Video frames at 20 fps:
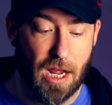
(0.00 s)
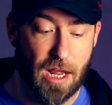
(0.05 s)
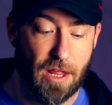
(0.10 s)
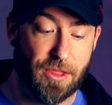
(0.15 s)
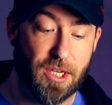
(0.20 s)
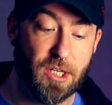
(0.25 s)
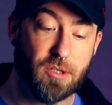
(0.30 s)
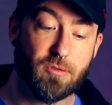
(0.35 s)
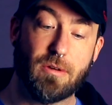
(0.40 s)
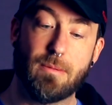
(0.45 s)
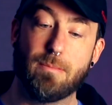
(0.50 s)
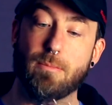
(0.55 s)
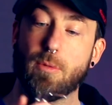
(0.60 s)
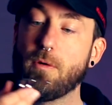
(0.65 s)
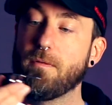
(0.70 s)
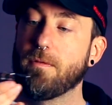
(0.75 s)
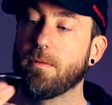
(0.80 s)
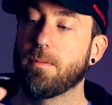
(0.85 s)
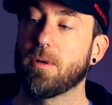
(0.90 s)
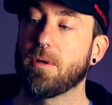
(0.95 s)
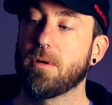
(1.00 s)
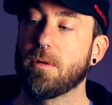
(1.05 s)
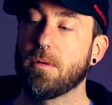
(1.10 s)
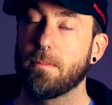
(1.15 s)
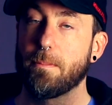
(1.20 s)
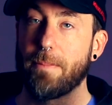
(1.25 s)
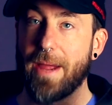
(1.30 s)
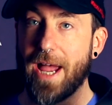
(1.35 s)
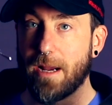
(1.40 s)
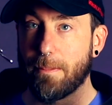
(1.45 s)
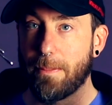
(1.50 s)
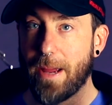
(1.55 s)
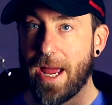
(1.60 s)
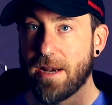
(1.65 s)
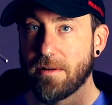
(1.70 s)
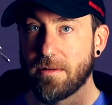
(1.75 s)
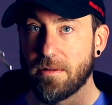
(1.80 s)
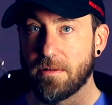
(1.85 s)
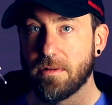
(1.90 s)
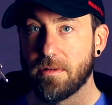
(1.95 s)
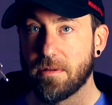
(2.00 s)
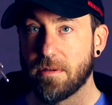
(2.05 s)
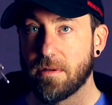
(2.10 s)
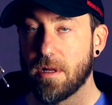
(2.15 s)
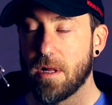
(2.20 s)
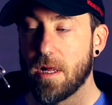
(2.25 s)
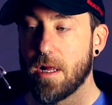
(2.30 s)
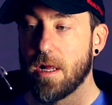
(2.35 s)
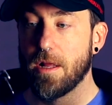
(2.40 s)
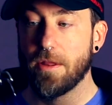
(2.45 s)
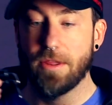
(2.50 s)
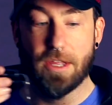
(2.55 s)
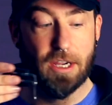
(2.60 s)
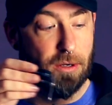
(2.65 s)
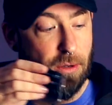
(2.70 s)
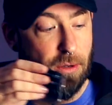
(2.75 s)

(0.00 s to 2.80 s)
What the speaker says: this removable back paddle that